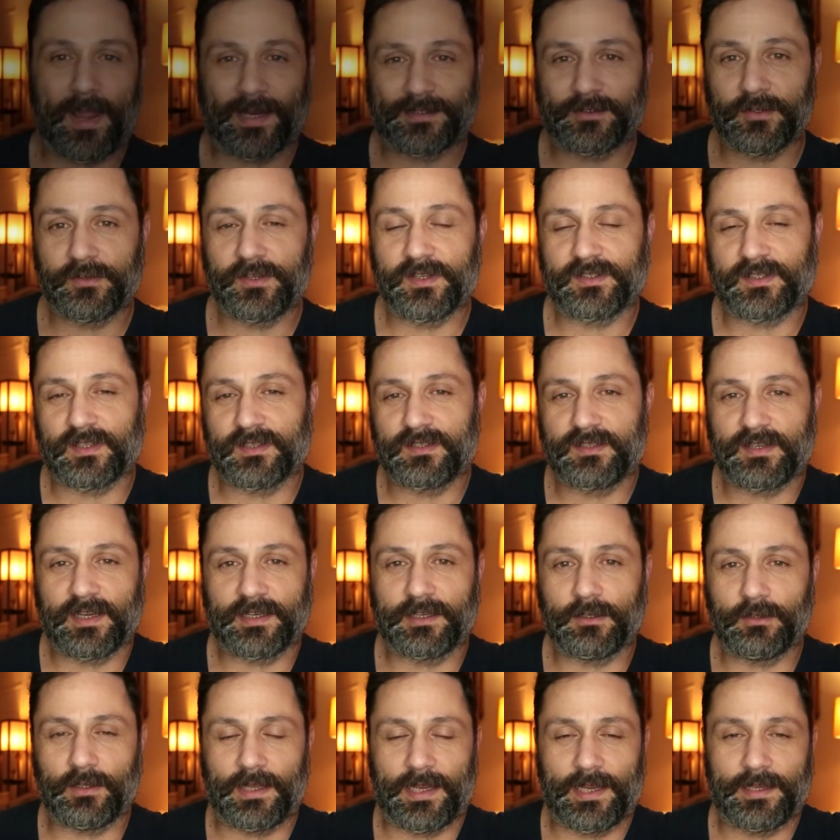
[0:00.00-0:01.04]
back to Distant
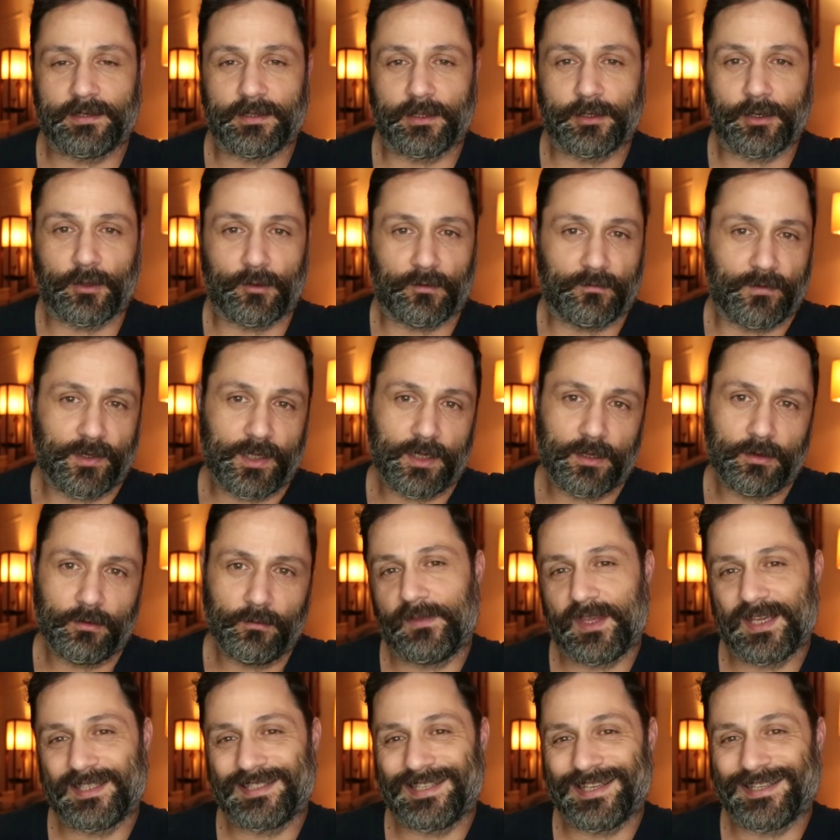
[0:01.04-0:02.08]
Signal and another video.
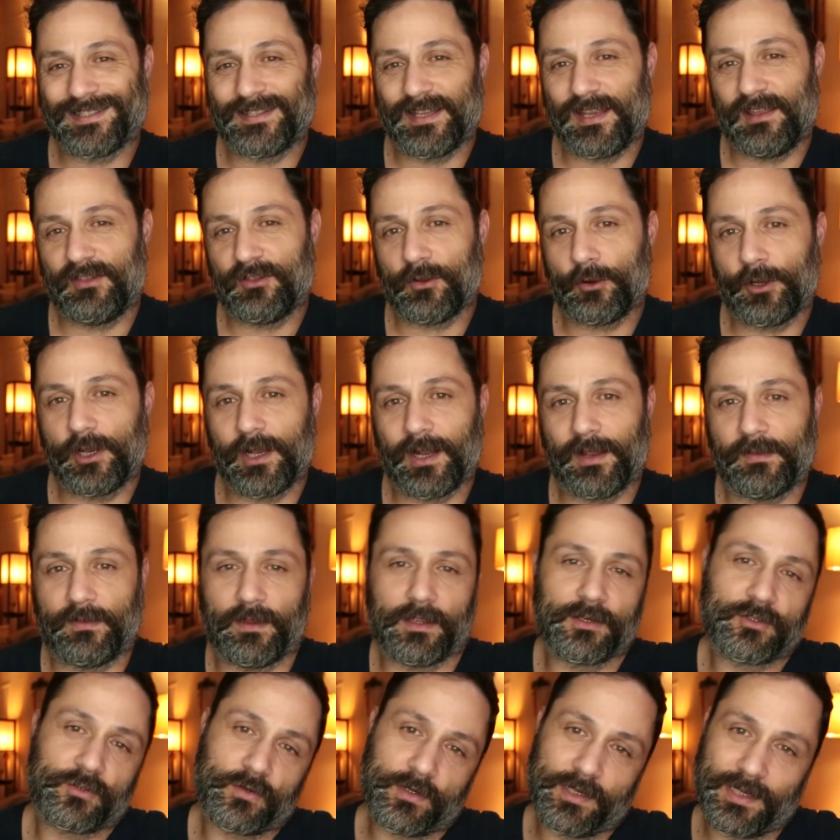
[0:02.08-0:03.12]
This is the 39th
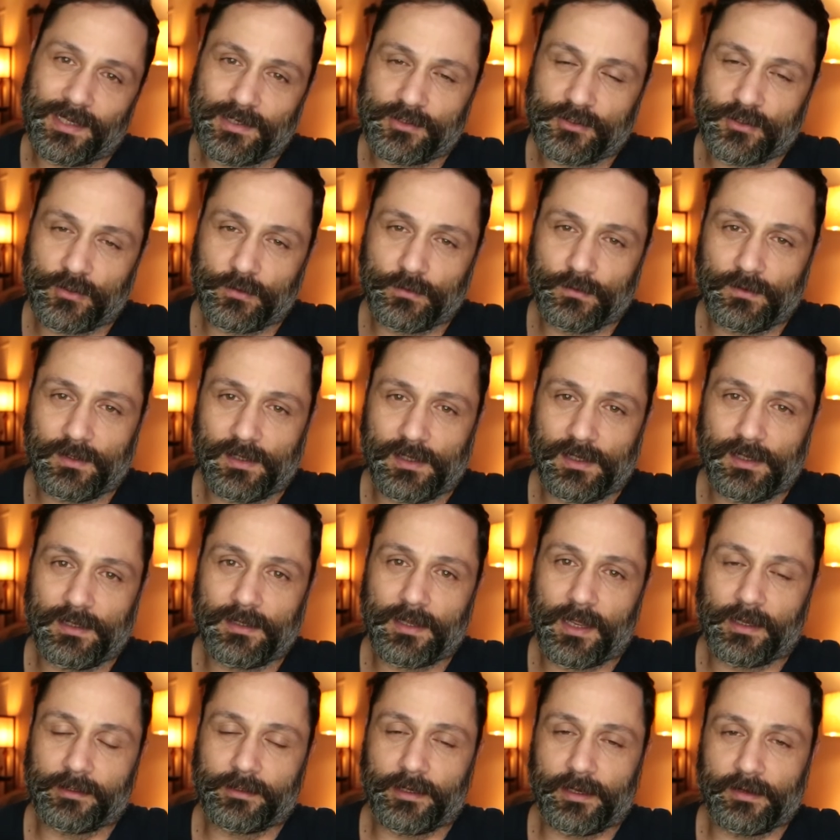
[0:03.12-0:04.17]
entry into the
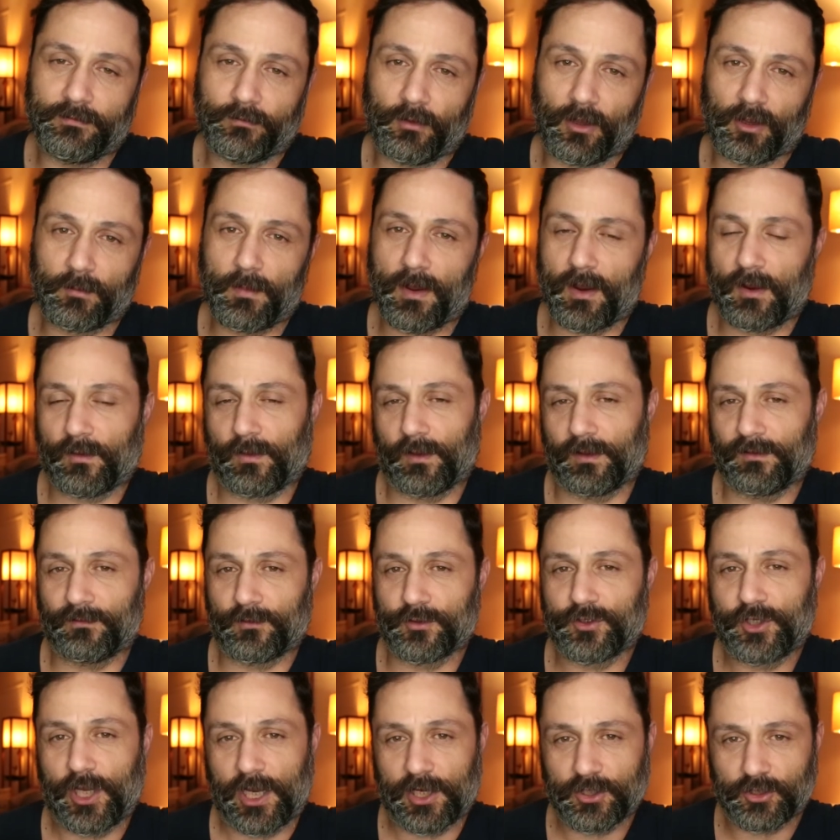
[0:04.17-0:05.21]
90-day vlog marathon
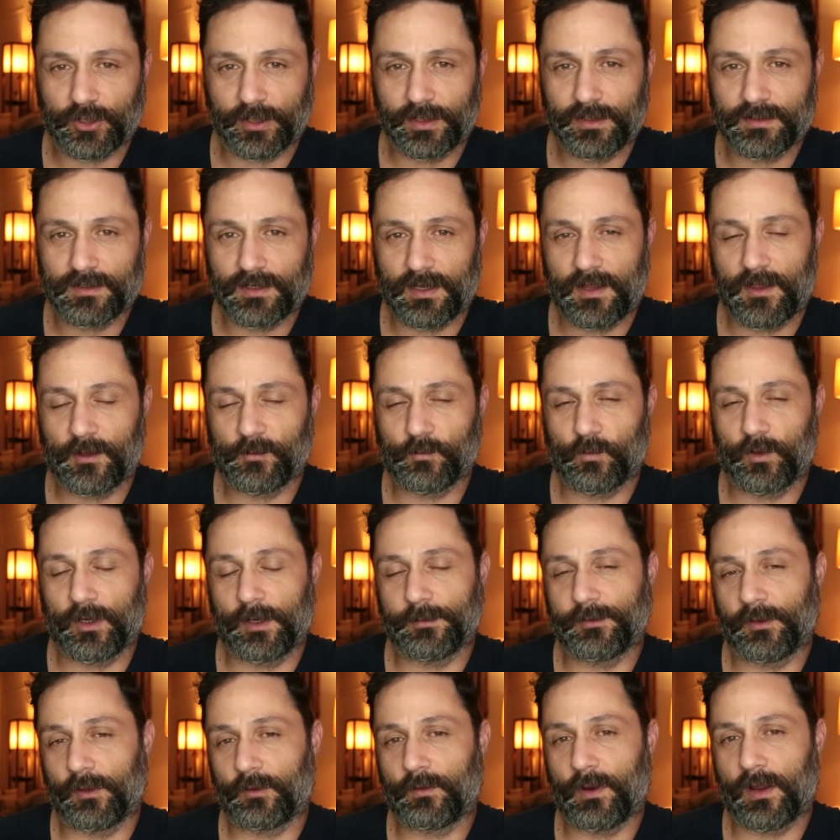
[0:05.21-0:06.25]
for Changelings in the
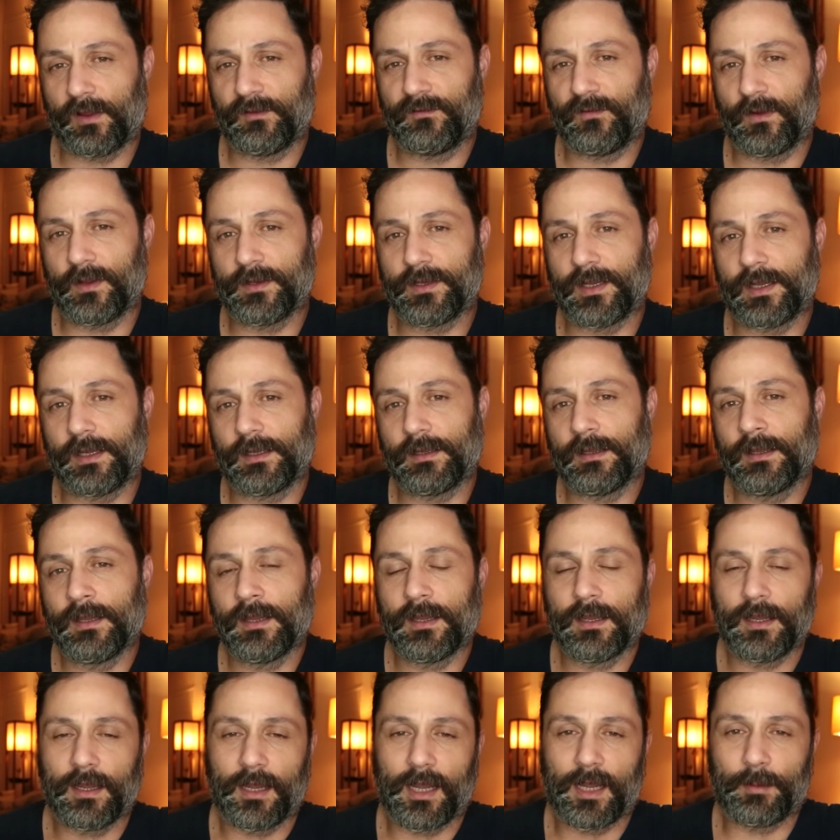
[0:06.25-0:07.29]
run-up to the crowdfunding.
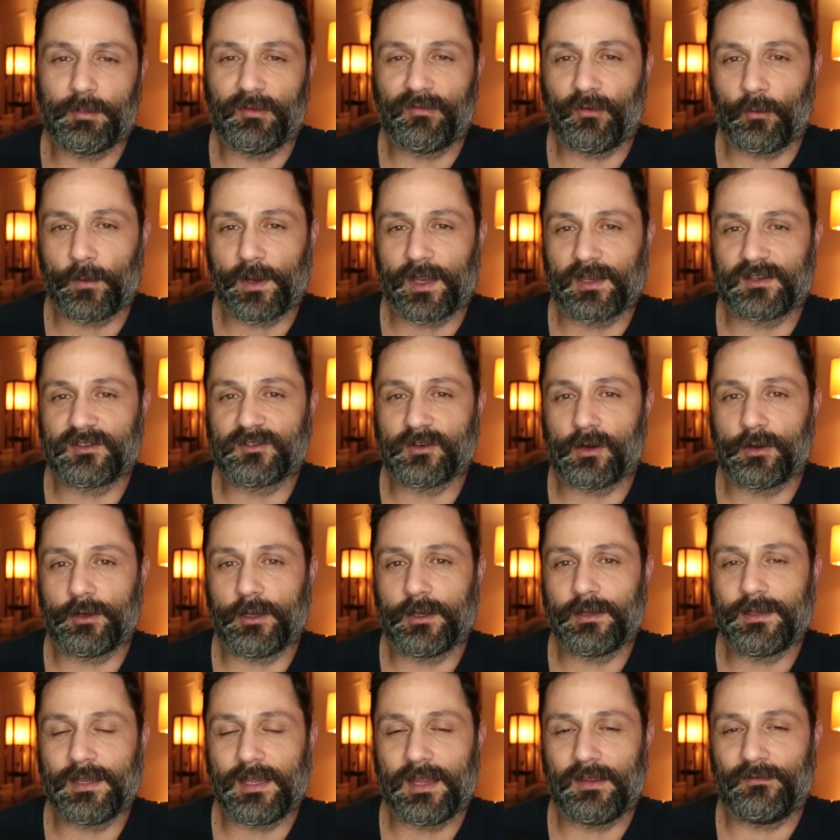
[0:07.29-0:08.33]
Before we get
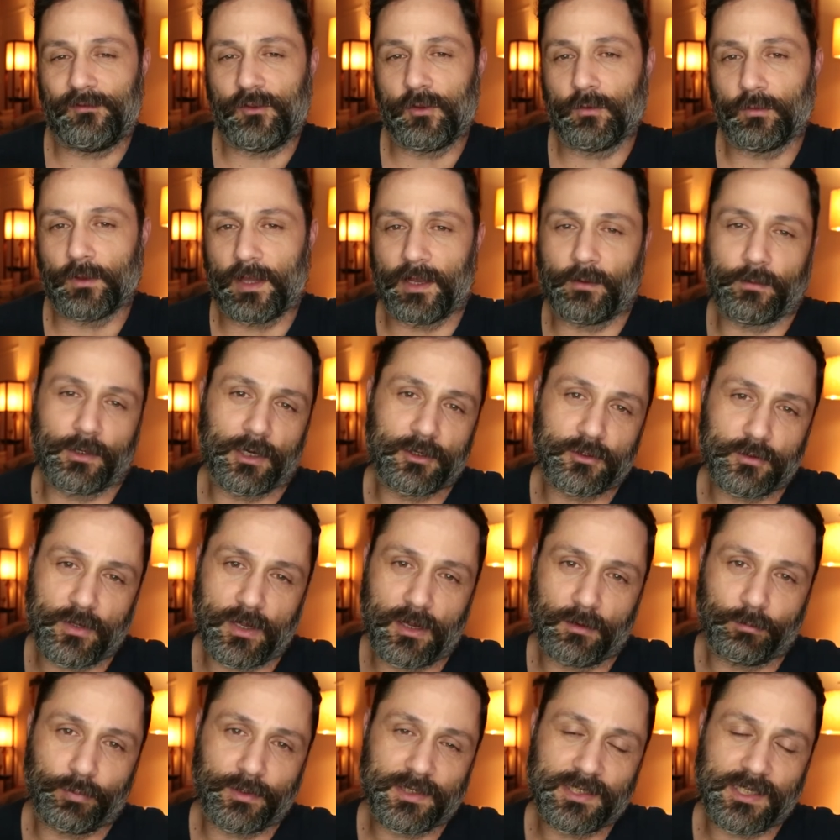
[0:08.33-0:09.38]
started, if you like what I do
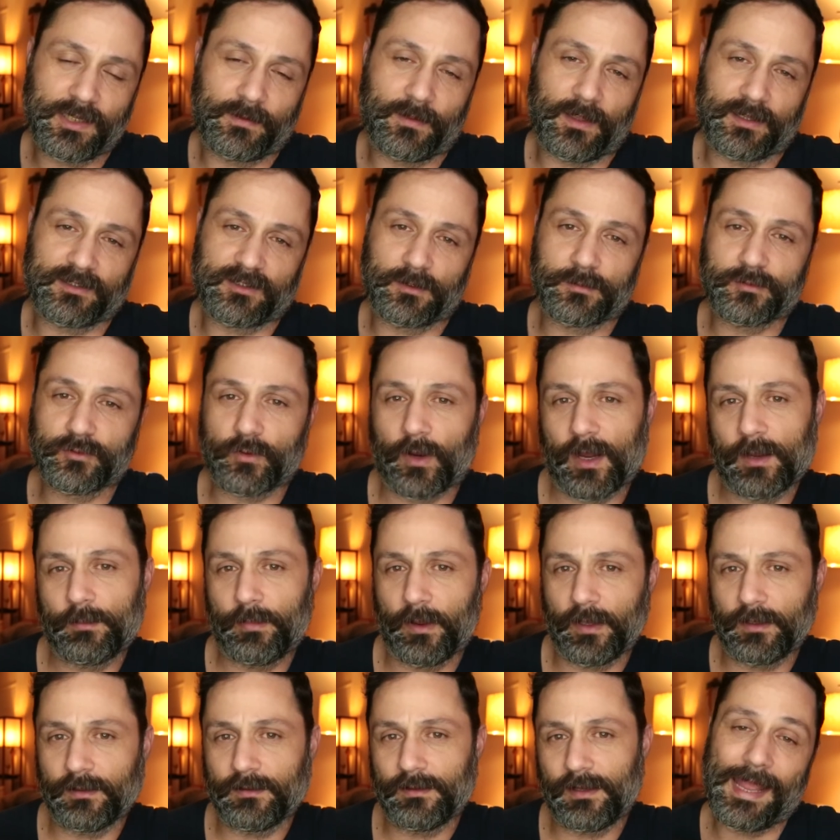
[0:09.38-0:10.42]
here, please hit that subscribe
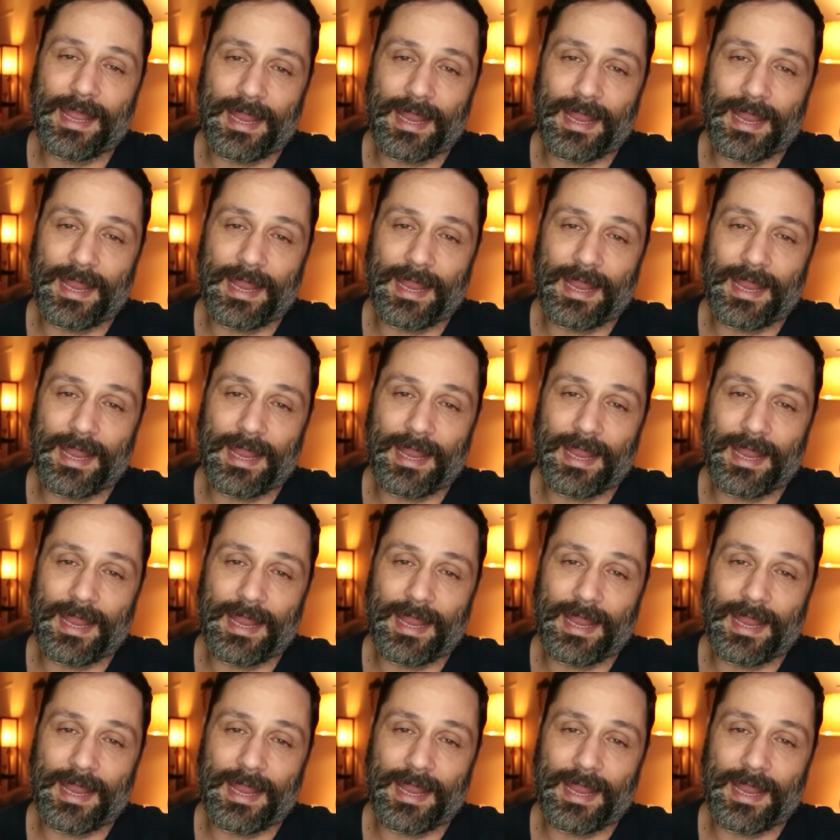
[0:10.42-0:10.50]
button